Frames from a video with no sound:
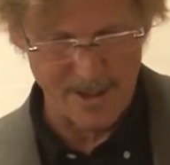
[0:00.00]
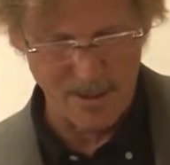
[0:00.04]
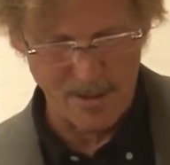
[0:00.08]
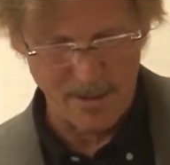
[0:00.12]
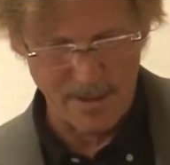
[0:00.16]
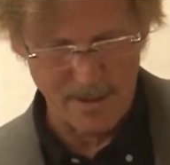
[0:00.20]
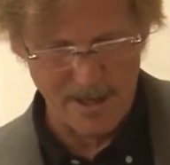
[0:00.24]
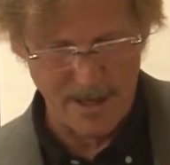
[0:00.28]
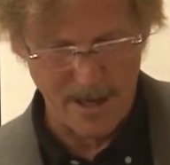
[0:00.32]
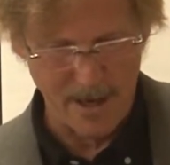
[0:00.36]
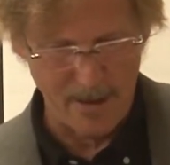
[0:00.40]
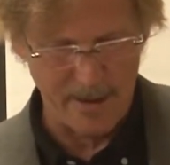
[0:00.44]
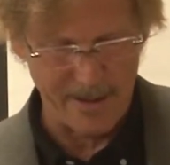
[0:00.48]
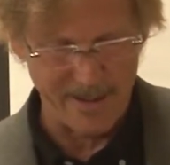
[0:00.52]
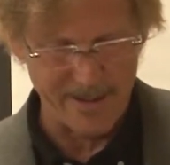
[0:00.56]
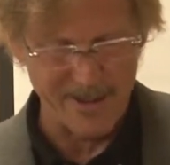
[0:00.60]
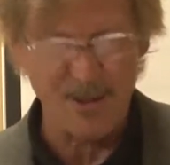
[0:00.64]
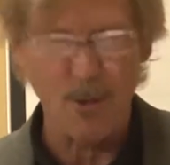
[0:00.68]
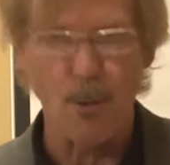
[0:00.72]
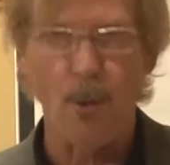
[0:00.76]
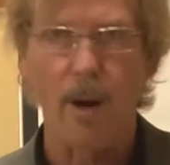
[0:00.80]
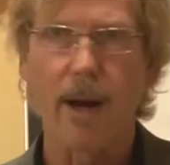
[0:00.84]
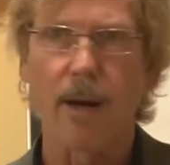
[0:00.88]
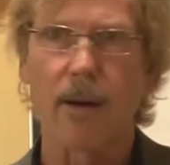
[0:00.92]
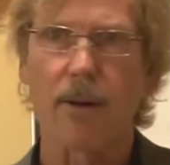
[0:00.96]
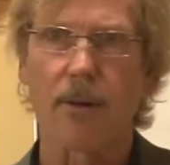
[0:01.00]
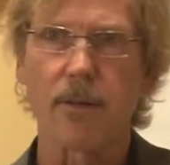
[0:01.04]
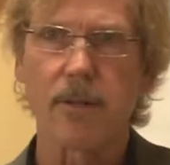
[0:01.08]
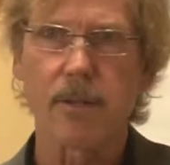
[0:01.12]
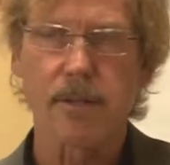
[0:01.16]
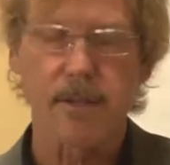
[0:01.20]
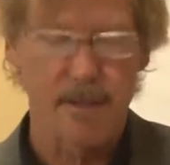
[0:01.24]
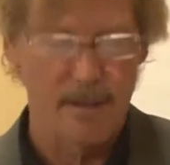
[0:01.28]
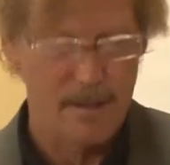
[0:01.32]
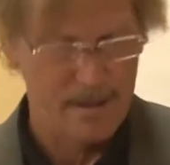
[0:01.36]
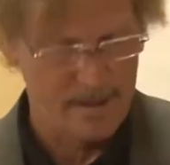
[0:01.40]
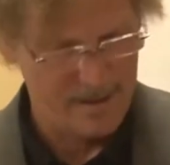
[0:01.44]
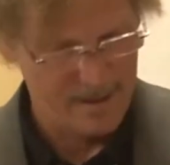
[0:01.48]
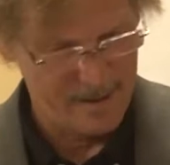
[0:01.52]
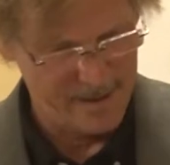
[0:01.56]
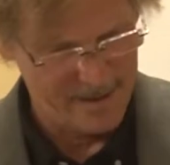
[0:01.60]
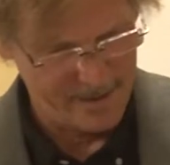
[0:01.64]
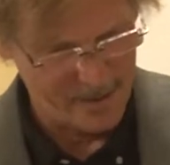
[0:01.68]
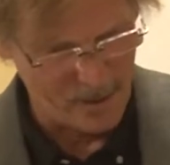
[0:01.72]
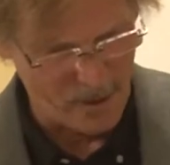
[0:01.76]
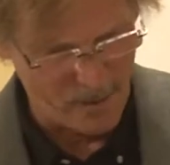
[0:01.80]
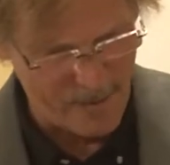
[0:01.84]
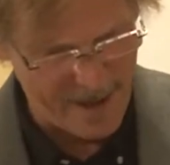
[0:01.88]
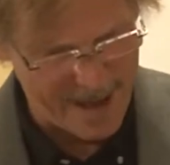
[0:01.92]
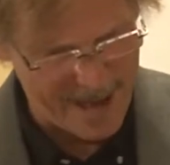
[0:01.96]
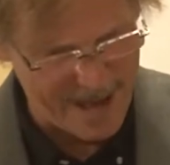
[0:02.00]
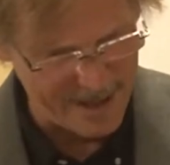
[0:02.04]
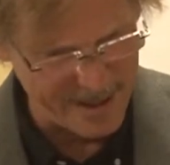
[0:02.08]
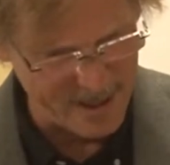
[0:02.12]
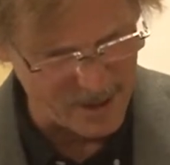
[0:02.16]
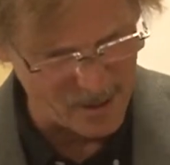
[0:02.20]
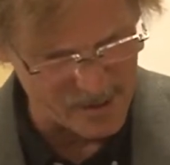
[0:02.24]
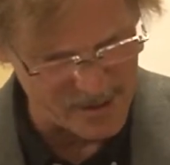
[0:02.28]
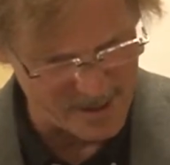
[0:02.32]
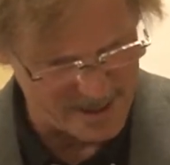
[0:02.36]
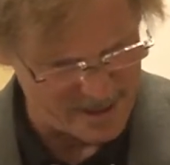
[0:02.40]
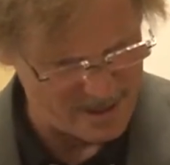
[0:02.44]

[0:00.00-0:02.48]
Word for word: Unitarians, Quakers, their values,